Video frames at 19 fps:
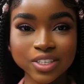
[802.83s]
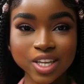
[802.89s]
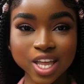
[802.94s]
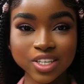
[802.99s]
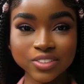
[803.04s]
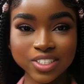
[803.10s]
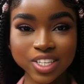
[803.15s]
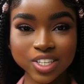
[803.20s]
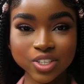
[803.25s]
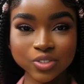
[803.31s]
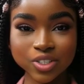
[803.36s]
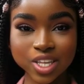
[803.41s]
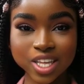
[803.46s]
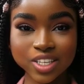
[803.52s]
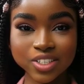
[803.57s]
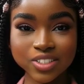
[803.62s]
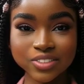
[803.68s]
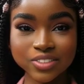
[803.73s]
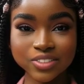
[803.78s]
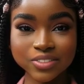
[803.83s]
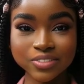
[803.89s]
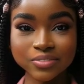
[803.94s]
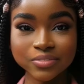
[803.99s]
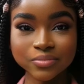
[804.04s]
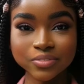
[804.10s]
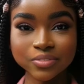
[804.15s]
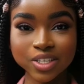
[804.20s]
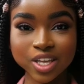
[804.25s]
content creators
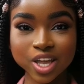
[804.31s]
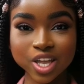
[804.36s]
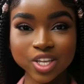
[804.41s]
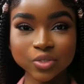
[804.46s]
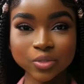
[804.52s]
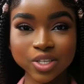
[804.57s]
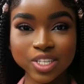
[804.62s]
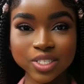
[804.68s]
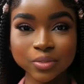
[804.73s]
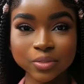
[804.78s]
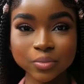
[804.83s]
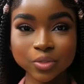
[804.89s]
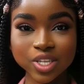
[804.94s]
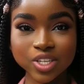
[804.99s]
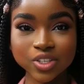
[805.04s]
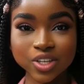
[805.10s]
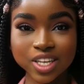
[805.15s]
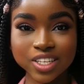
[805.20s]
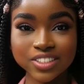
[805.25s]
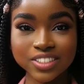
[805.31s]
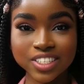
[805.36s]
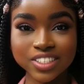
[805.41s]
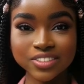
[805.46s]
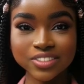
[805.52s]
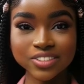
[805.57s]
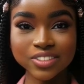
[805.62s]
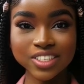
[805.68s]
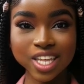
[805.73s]
are you ready to bring your
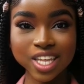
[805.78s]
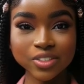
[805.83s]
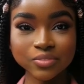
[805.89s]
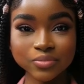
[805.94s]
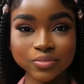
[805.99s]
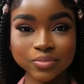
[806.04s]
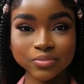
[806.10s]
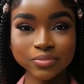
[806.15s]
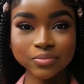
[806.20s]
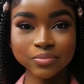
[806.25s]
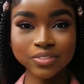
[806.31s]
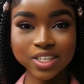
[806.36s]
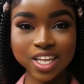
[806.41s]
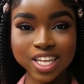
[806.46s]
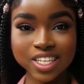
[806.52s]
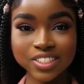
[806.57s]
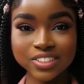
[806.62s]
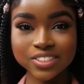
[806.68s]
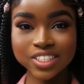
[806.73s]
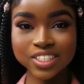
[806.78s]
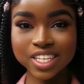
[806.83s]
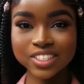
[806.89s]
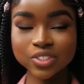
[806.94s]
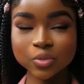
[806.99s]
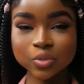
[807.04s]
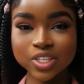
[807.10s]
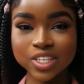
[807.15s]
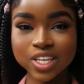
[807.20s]
ideas to life in
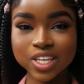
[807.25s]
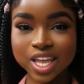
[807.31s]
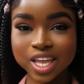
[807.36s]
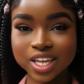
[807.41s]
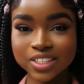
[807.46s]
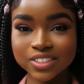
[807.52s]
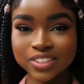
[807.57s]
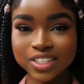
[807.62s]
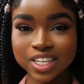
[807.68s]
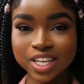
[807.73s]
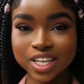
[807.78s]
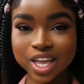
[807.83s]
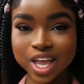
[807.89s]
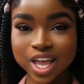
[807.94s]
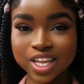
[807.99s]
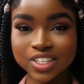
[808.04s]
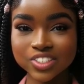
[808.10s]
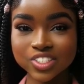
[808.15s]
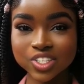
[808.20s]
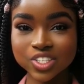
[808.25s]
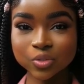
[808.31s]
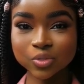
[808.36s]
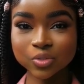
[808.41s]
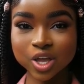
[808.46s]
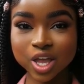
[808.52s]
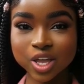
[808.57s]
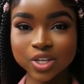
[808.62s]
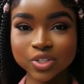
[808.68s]
today's quick guide i'll
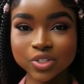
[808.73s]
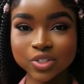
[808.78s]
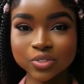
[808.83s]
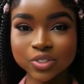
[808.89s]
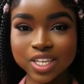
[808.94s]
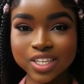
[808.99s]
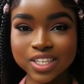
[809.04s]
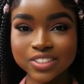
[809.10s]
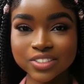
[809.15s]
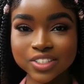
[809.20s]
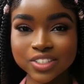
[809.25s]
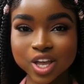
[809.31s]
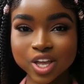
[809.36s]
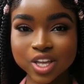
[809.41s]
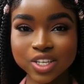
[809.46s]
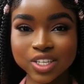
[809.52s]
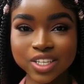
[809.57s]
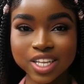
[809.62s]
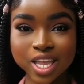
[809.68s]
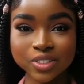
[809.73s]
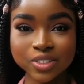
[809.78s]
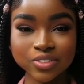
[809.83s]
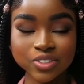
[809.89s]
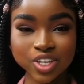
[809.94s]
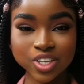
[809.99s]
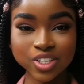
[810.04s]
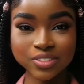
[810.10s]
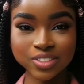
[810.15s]
show you how to create a talking
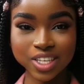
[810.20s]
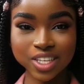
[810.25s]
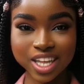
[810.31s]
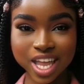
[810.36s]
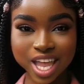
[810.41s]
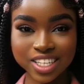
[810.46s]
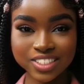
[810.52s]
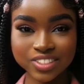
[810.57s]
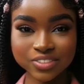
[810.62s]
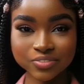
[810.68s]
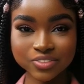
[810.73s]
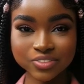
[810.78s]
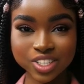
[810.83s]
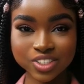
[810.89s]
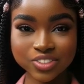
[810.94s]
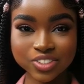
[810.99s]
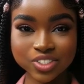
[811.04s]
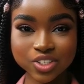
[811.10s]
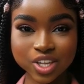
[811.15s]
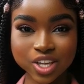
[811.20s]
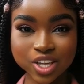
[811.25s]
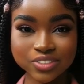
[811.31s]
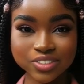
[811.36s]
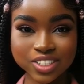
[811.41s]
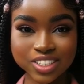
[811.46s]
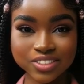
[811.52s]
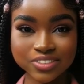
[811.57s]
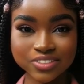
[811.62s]
avatar that adds flair to your
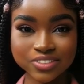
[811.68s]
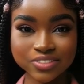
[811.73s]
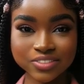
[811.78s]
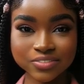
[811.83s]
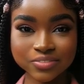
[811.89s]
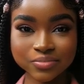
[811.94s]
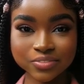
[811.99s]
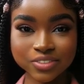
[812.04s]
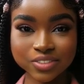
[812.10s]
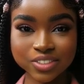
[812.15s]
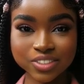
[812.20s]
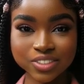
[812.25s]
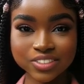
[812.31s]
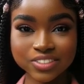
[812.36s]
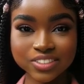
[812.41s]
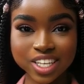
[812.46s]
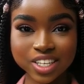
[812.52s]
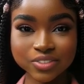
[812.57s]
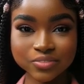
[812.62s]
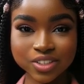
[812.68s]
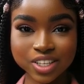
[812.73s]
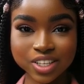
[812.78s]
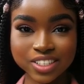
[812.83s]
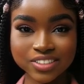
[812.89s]
content Let's dive